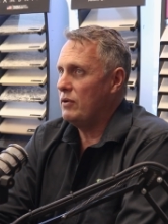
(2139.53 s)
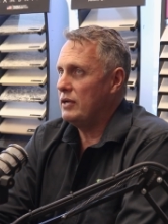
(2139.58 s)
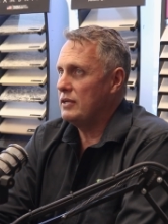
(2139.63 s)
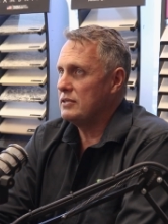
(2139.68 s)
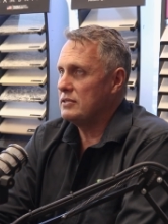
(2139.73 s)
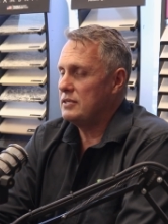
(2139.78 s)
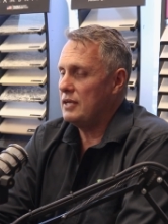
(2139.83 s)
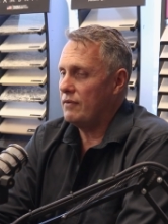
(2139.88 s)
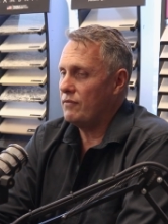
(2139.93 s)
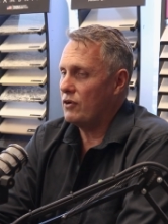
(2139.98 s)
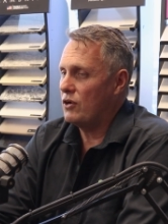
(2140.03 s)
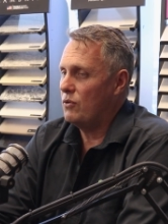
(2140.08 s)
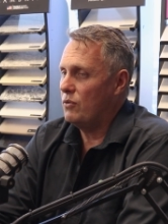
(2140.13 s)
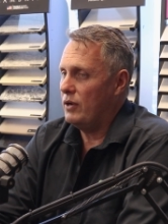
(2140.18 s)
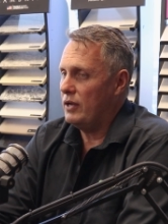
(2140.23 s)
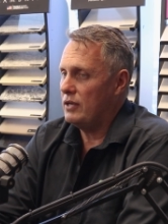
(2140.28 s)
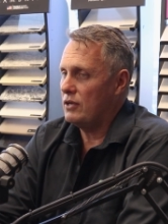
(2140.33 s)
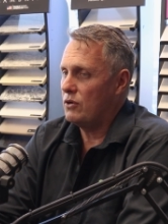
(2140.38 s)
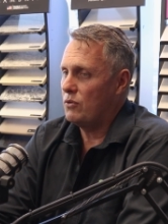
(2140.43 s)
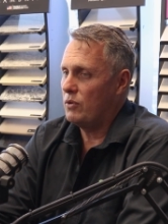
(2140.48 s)
Winners never
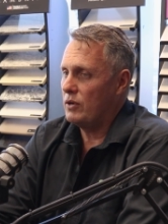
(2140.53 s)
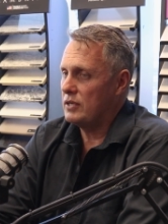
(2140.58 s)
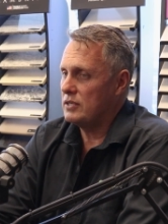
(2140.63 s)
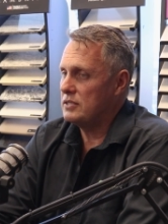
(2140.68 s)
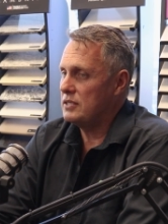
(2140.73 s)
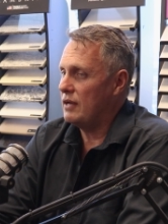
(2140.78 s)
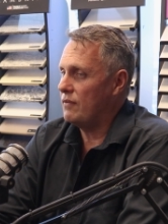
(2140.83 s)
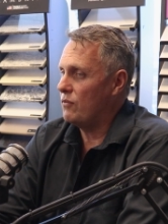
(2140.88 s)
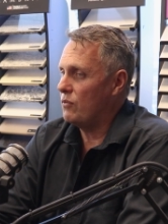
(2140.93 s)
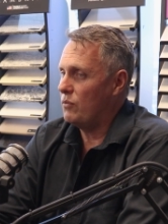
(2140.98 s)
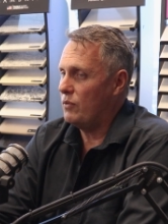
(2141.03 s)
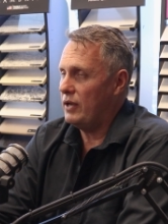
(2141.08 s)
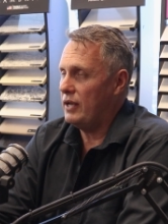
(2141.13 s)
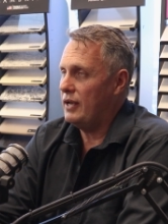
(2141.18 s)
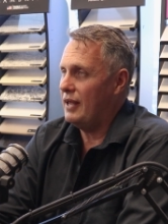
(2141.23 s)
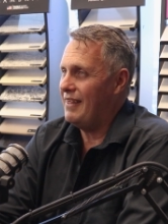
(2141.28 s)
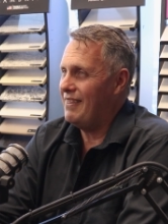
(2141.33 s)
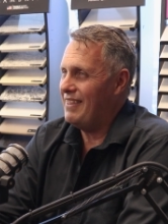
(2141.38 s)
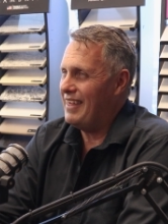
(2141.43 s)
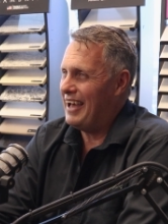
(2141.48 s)
quit and quitters never
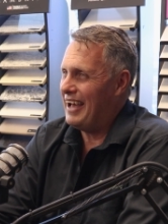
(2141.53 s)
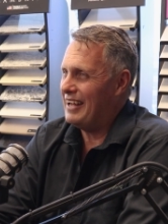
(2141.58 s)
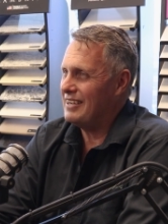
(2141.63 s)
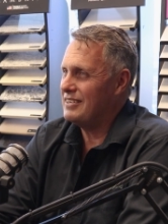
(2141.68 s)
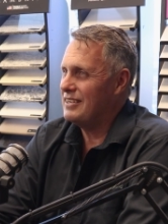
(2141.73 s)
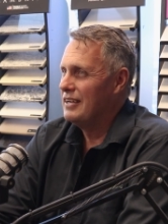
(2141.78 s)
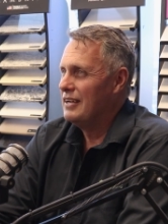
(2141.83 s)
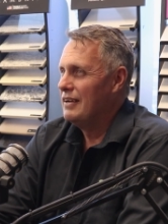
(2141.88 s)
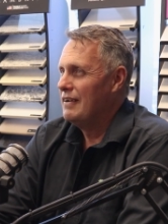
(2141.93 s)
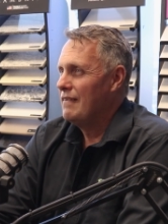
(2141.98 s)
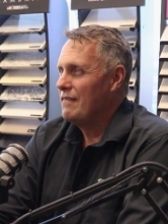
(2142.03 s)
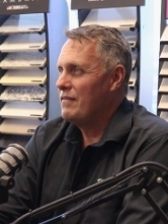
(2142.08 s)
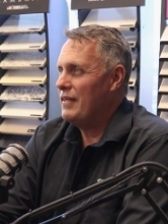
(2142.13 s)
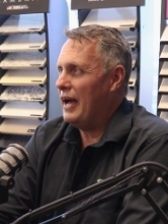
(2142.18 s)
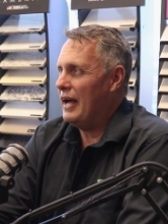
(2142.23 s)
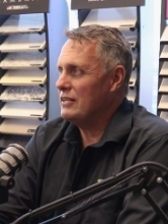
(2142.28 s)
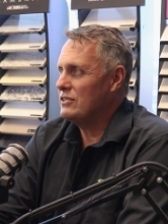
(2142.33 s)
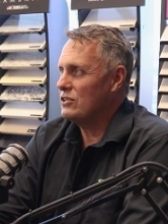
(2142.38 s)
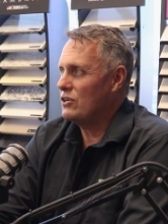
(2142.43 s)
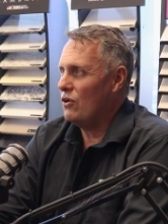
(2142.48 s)
win, and that
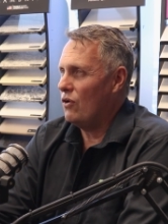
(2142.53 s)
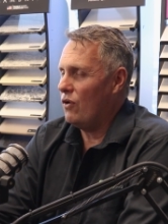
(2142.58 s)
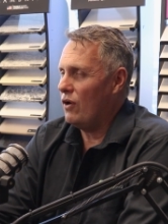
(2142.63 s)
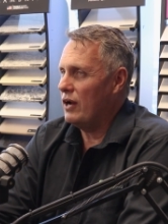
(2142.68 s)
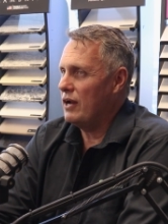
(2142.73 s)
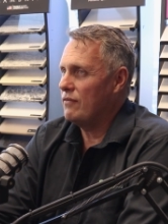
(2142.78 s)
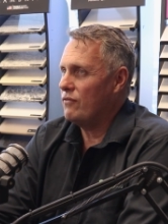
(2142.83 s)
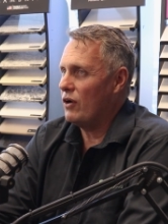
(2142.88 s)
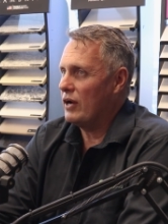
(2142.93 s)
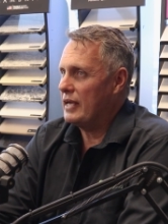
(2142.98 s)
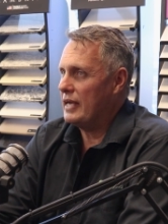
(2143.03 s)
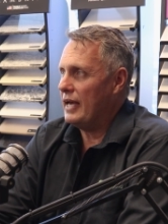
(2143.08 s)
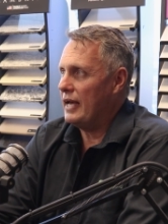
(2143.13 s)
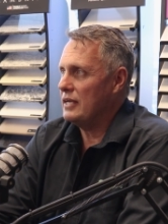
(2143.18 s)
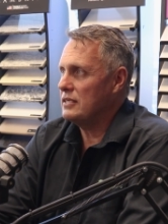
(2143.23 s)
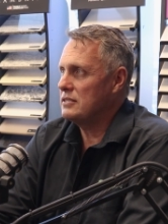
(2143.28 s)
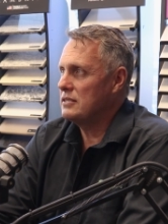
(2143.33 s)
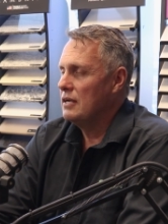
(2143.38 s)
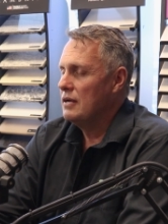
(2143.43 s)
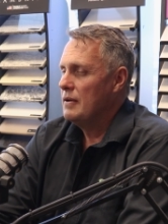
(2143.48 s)
that's kind of I
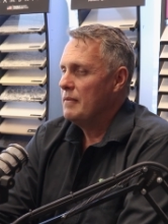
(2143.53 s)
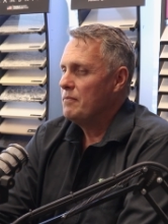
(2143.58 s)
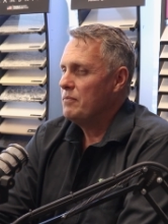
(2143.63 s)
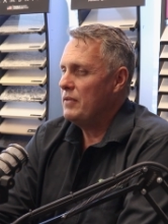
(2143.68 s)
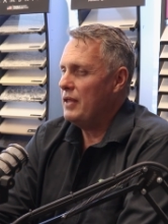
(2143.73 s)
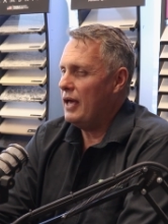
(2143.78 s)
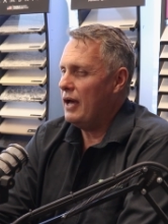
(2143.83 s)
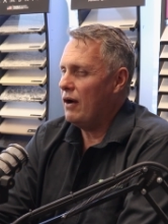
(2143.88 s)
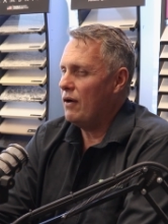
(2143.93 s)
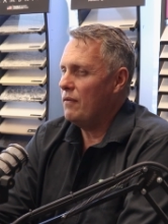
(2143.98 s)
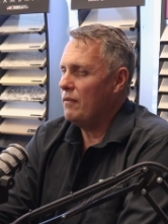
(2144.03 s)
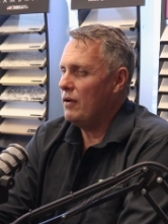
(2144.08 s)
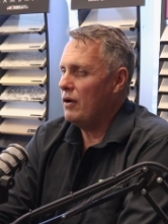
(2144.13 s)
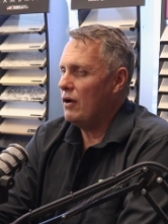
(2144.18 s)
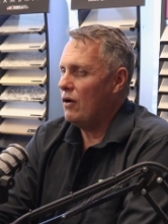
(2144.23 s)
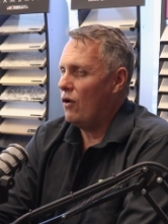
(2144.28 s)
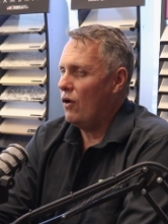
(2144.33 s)
guess now.